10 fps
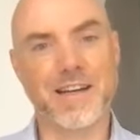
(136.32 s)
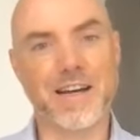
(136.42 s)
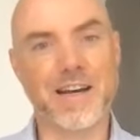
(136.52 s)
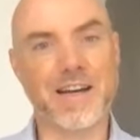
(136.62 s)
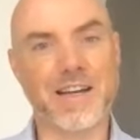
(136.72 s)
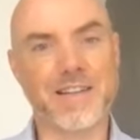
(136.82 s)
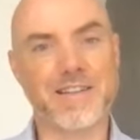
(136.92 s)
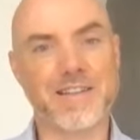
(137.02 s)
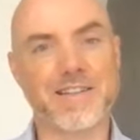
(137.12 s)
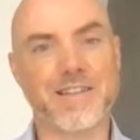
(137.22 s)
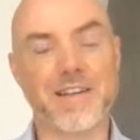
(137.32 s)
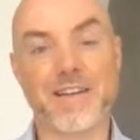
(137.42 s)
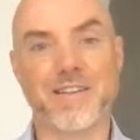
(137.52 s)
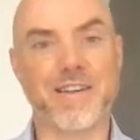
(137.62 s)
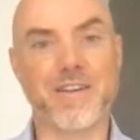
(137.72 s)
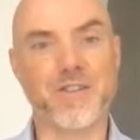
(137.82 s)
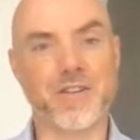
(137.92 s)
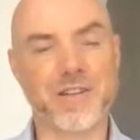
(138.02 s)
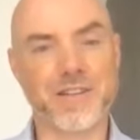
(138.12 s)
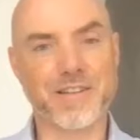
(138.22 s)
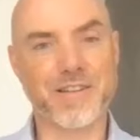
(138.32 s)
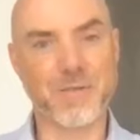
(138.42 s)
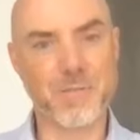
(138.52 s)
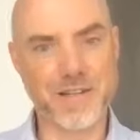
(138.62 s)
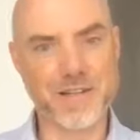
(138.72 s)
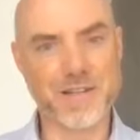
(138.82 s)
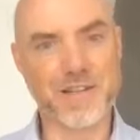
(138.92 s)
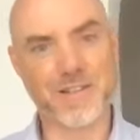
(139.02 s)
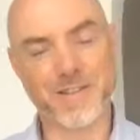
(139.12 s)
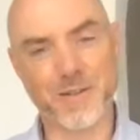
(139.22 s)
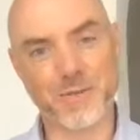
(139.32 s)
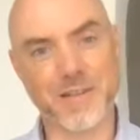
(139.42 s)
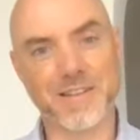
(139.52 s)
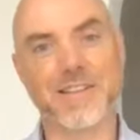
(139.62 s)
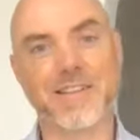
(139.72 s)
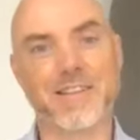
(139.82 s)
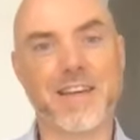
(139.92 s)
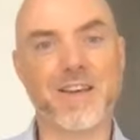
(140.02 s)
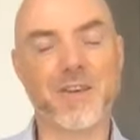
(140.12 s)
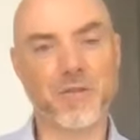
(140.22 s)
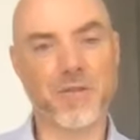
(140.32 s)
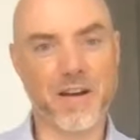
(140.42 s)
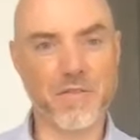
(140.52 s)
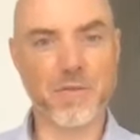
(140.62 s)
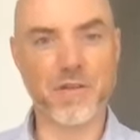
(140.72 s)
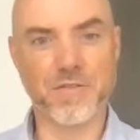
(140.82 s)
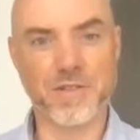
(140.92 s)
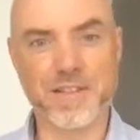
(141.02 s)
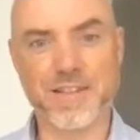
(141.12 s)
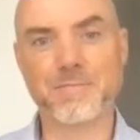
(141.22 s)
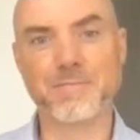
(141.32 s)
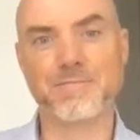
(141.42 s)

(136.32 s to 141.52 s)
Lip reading: And yeah, enjoy the meditation as well. Thank you. Have a beautiful day.